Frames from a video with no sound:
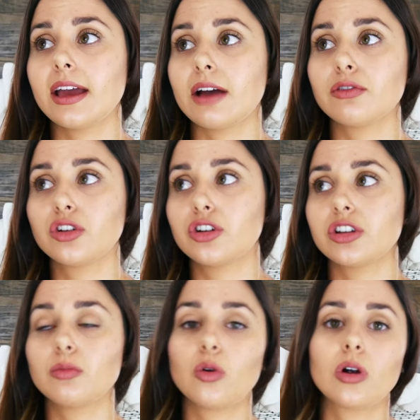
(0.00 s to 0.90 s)
have learned
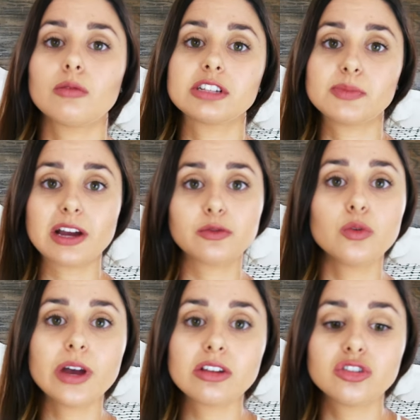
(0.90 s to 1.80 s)
a more
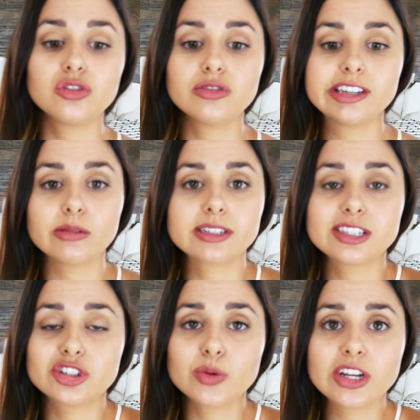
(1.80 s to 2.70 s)
respectful way to deal with
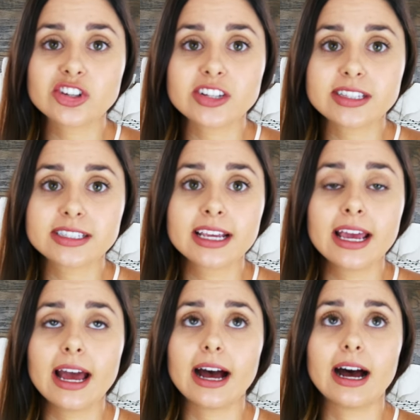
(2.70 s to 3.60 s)
situations,
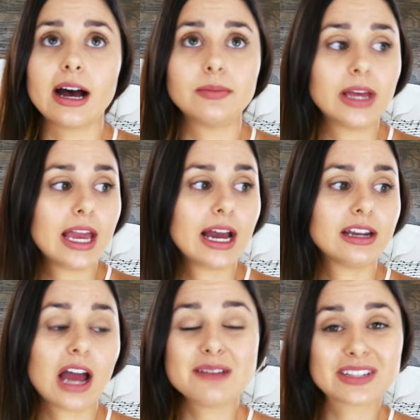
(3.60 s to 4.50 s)

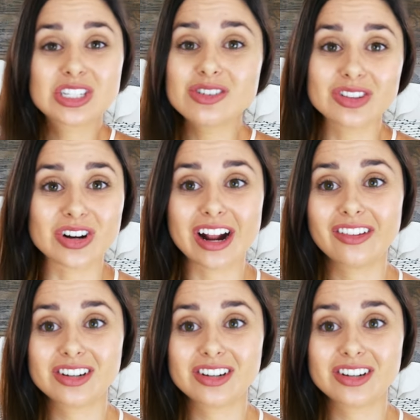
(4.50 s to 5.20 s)
and I'm still learning.